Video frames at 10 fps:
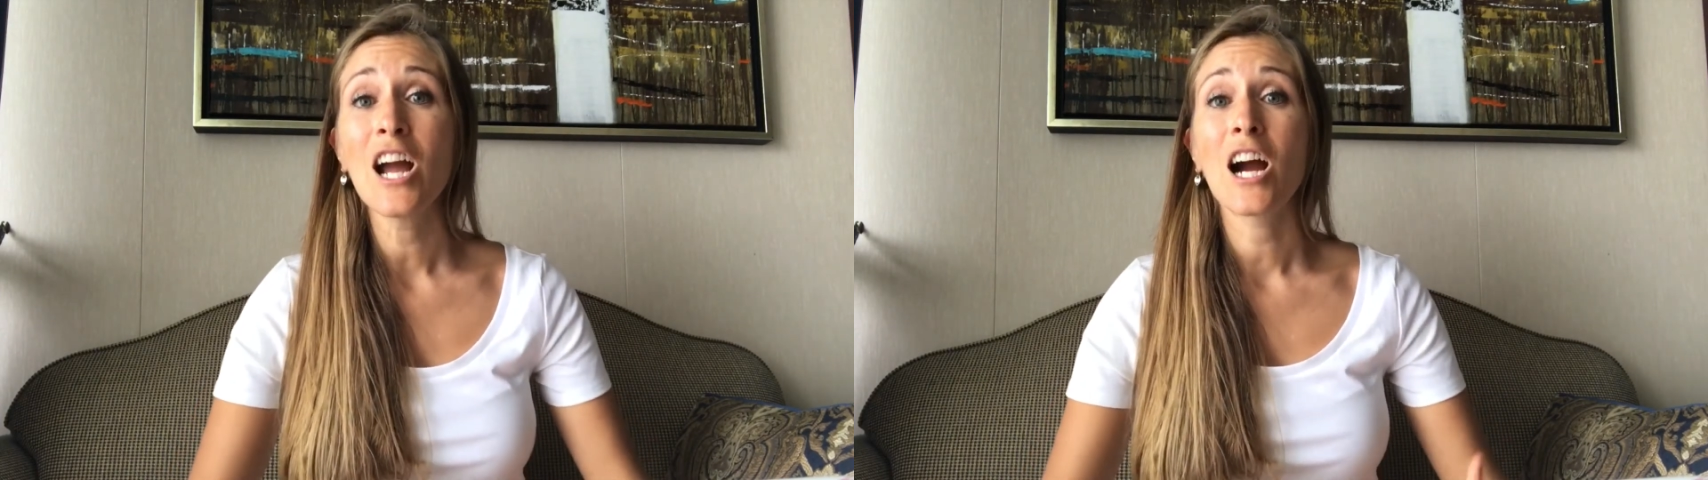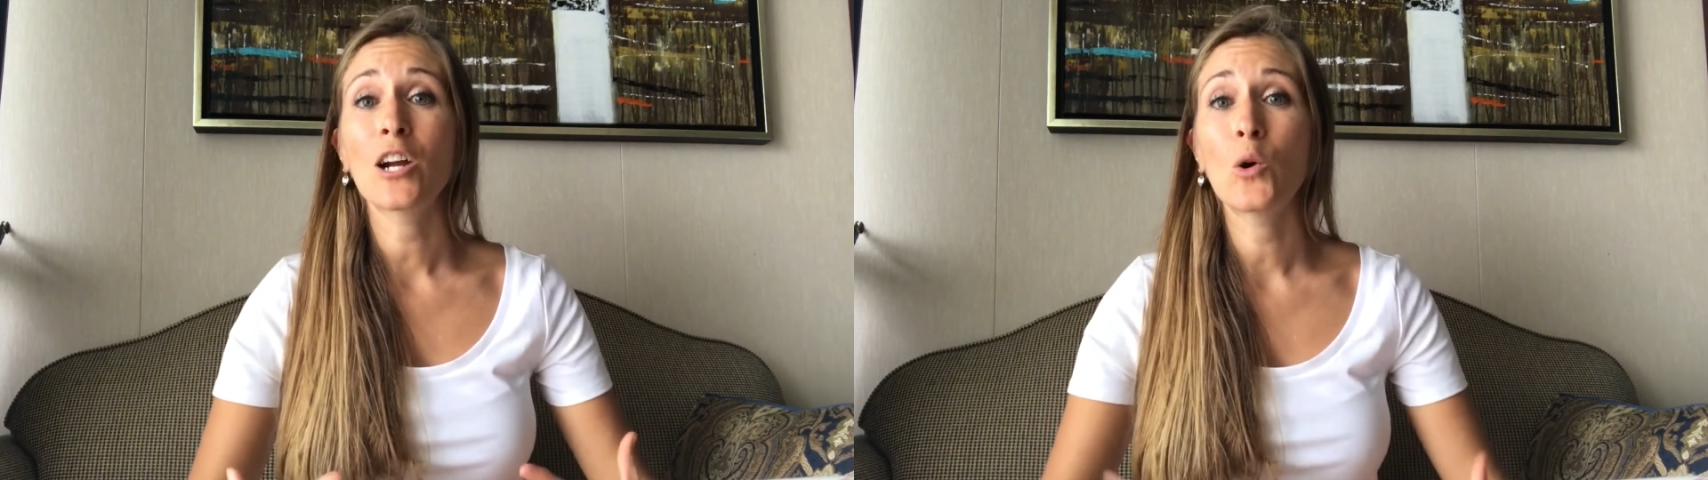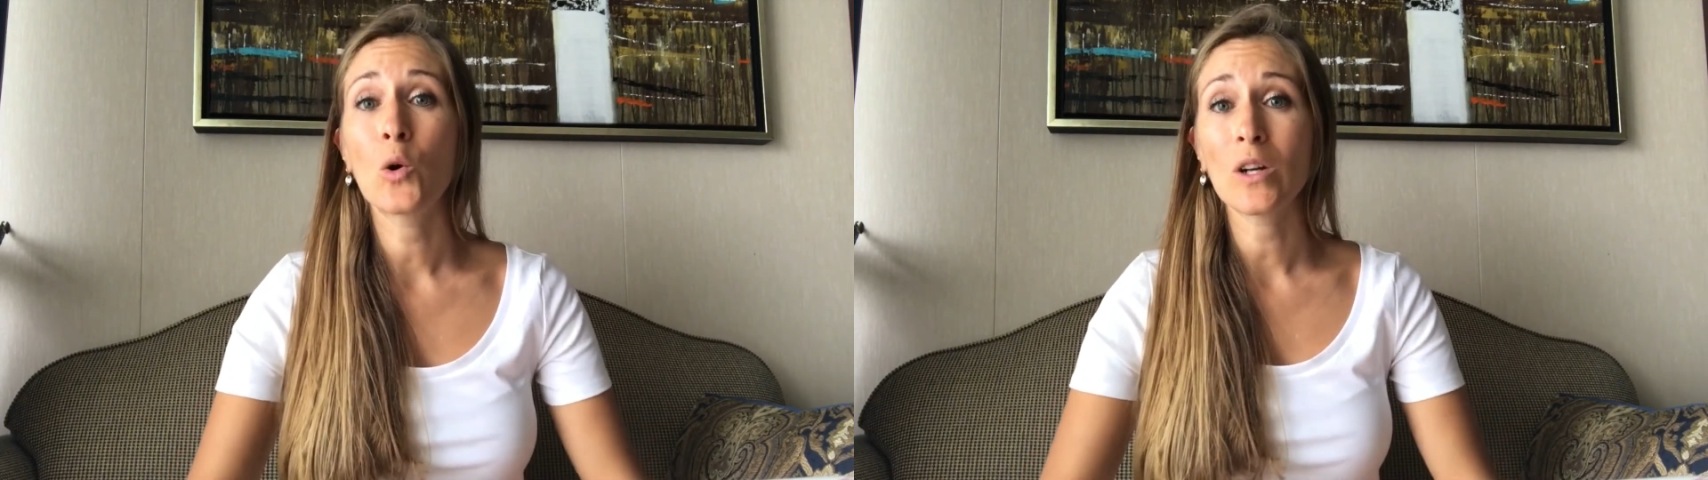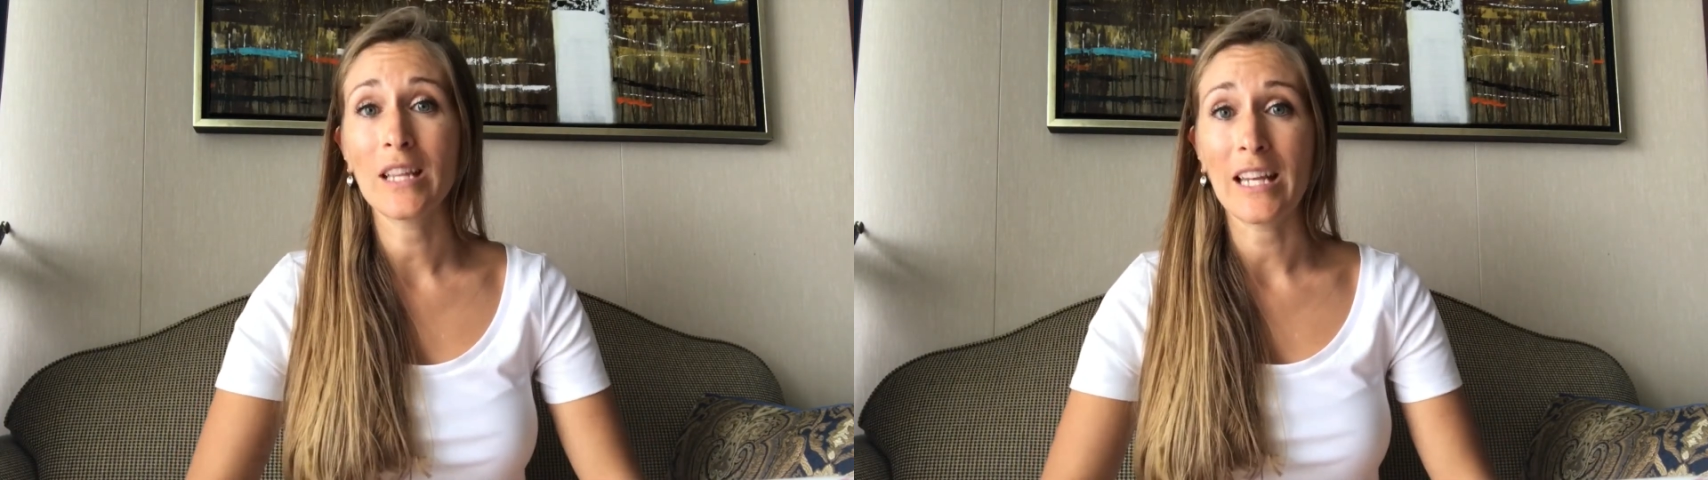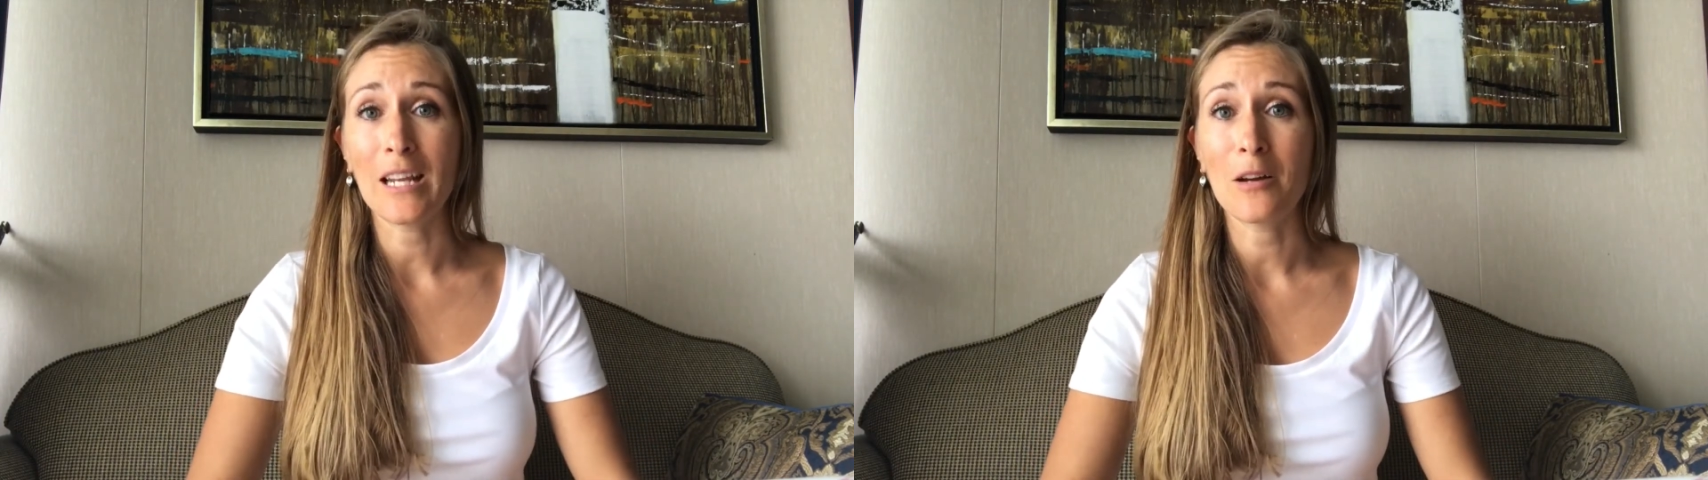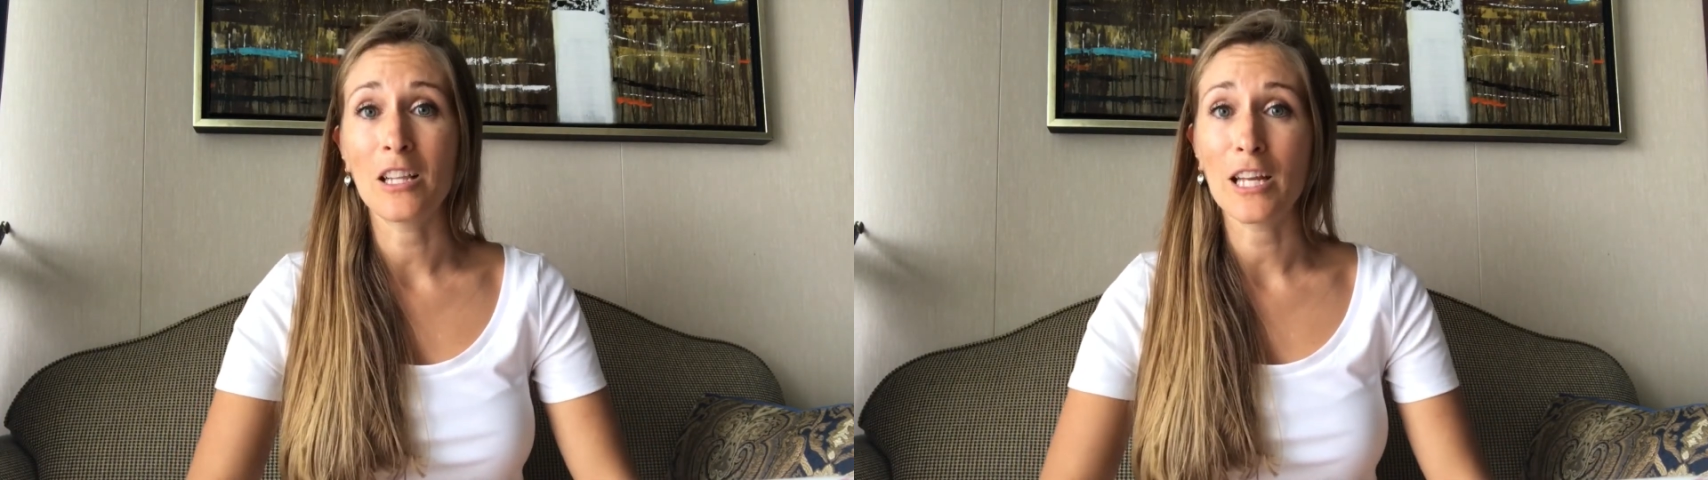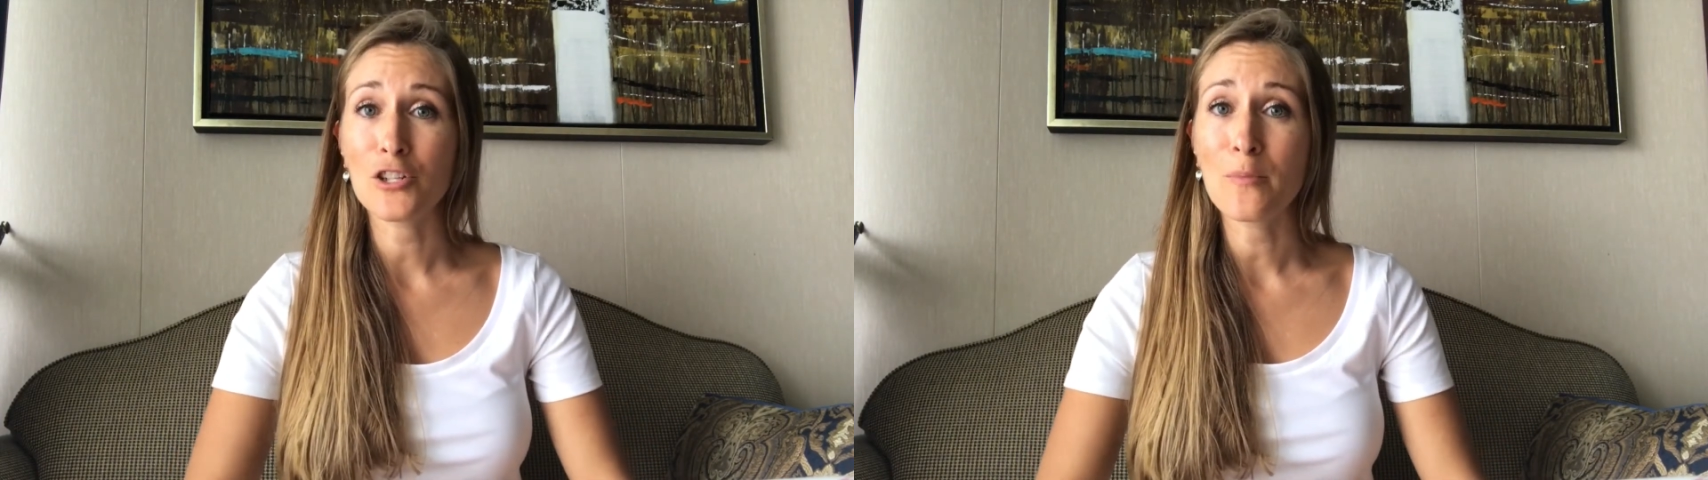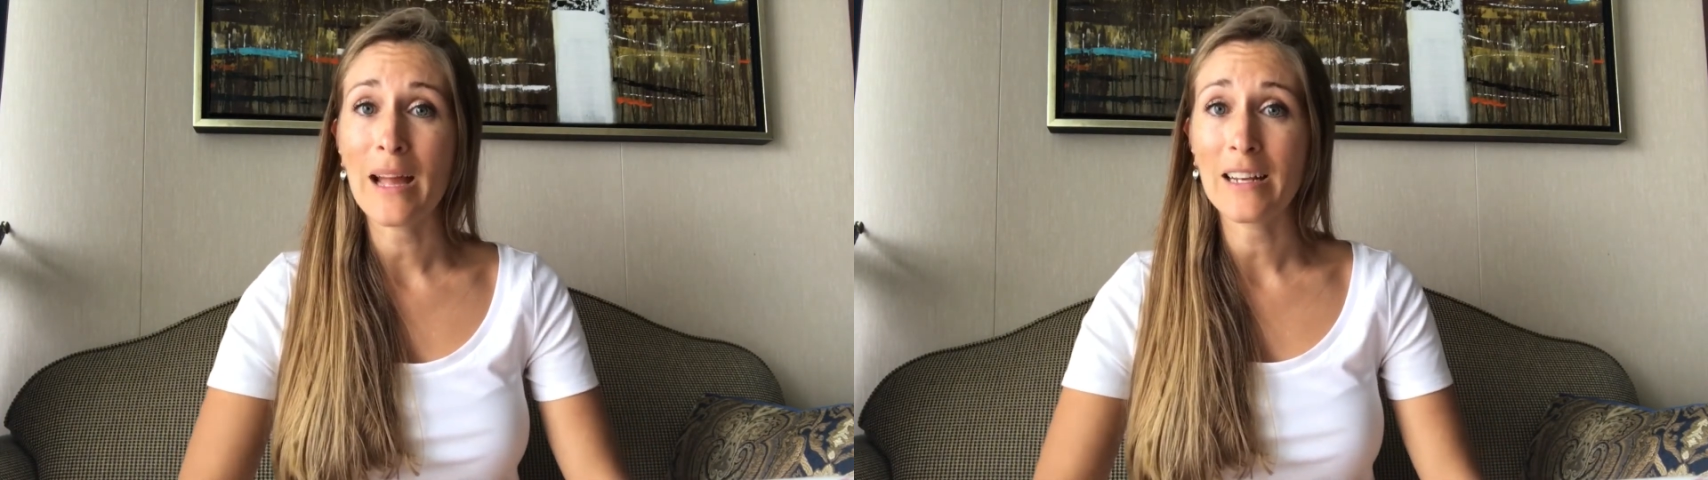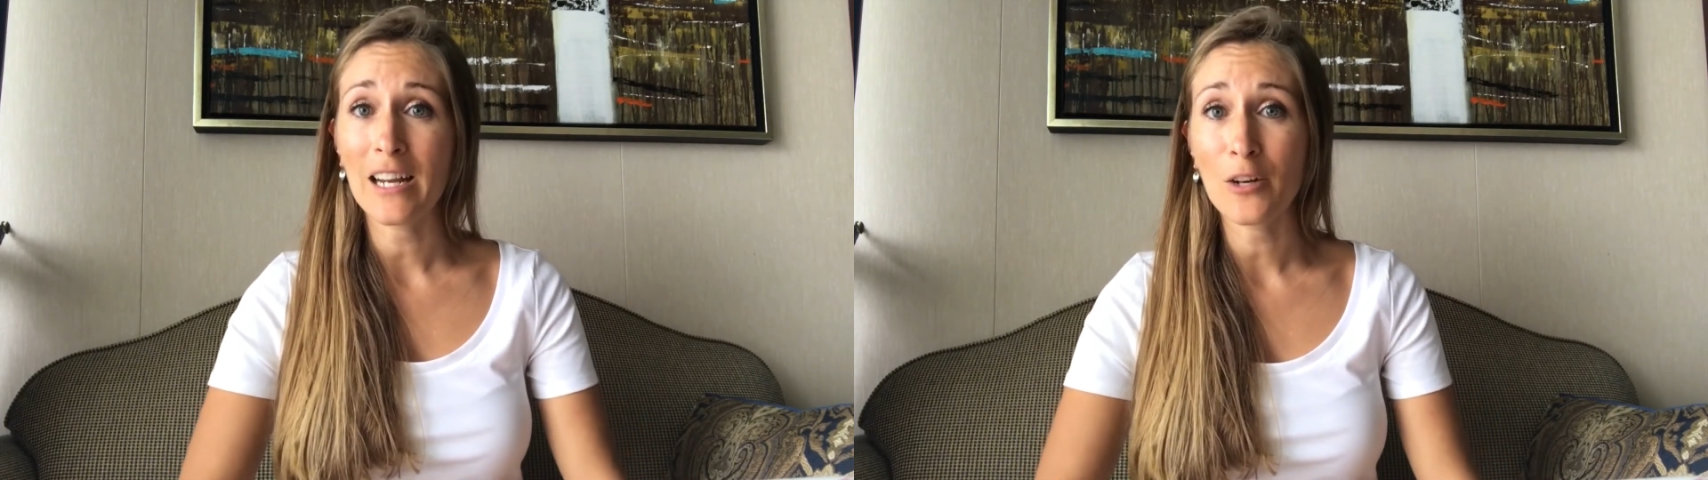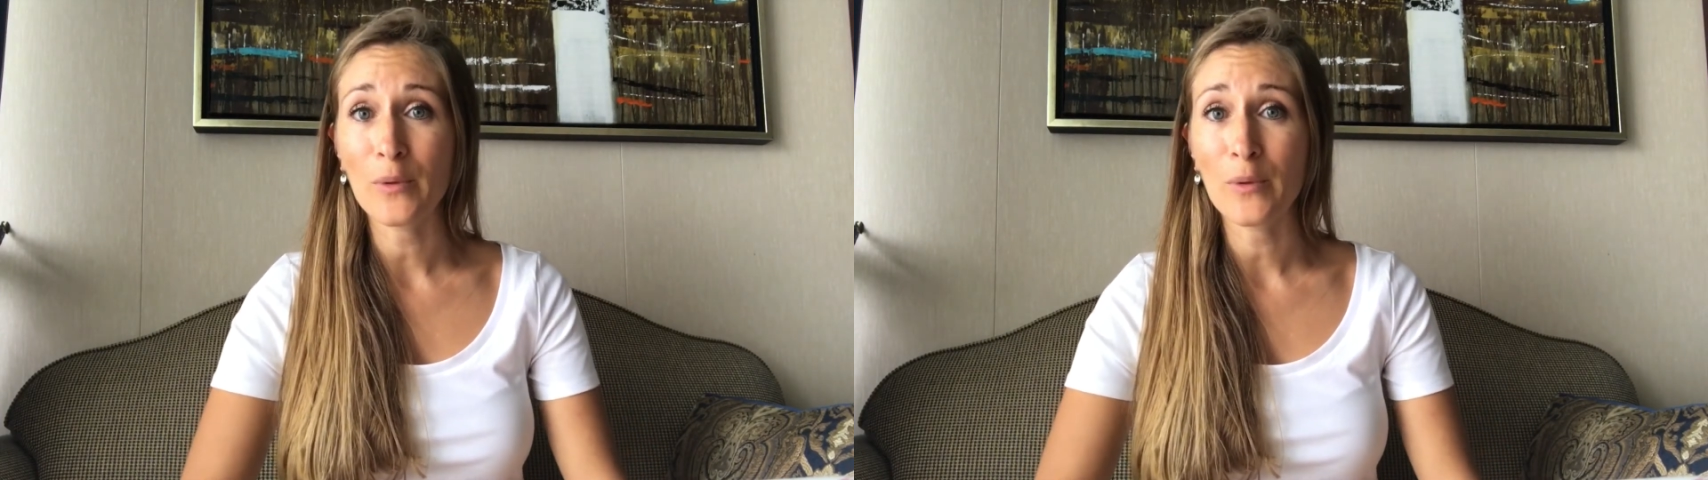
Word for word: are correlating electromagnetic